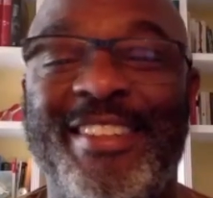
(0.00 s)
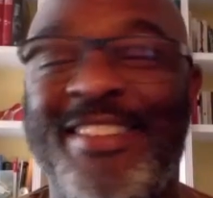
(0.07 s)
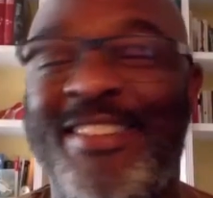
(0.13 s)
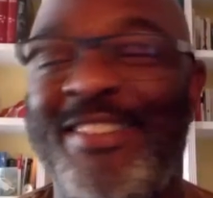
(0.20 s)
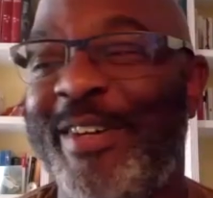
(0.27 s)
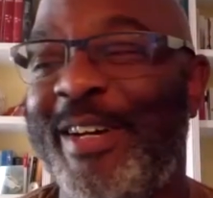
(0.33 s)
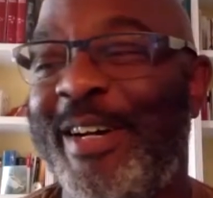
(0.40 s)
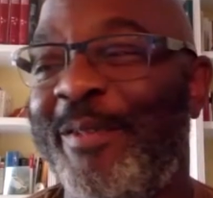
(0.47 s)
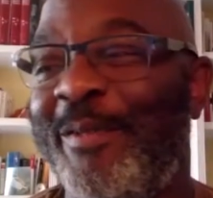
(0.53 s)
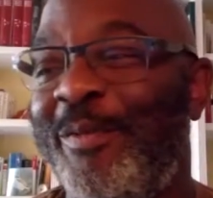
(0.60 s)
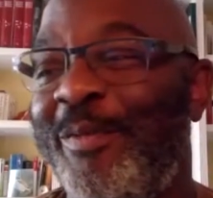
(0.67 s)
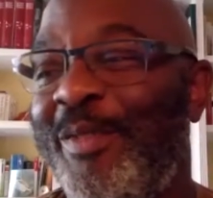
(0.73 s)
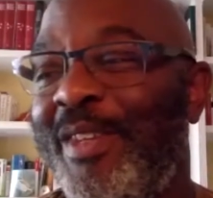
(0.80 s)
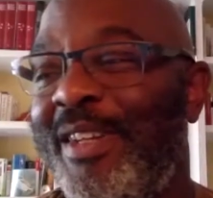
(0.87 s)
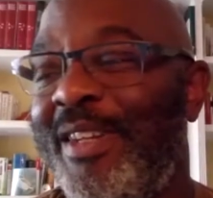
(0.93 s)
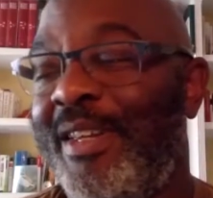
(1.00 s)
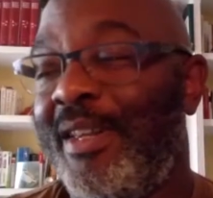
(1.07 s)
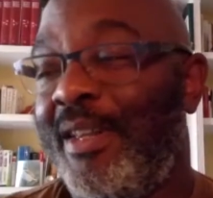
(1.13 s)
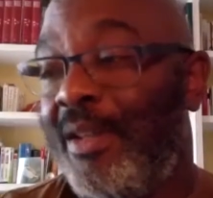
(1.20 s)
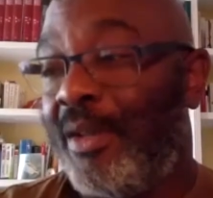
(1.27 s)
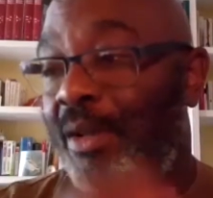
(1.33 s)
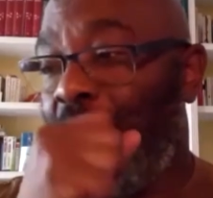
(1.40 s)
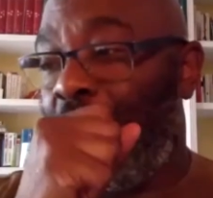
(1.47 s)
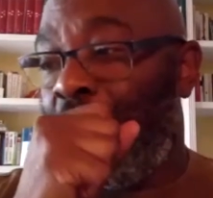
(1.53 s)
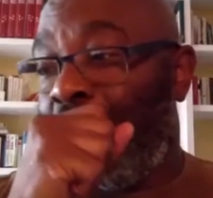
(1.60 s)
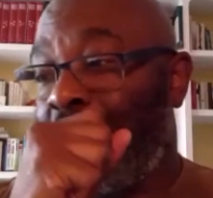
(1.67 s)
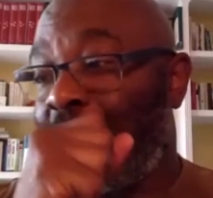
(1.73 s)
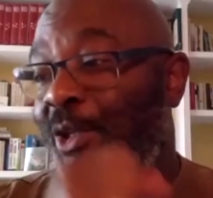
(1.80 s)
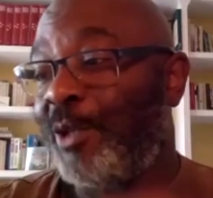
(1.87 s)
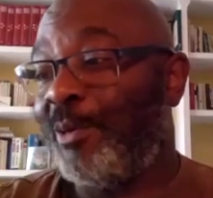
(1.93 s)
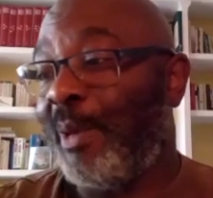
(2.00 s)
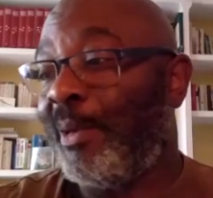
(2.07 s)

Wow. Excuse me.